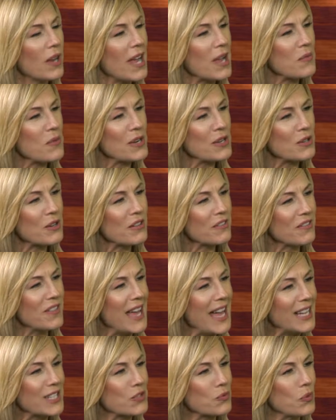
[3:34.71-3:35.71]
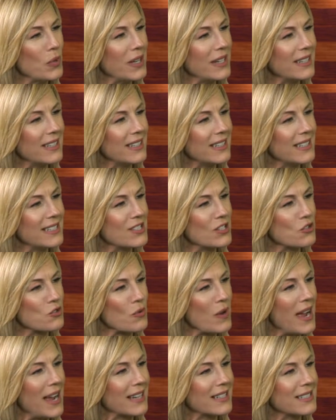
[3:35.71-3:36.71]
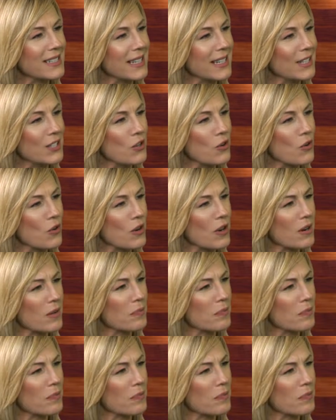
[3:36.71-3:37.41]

I wonder if that's what is attracting your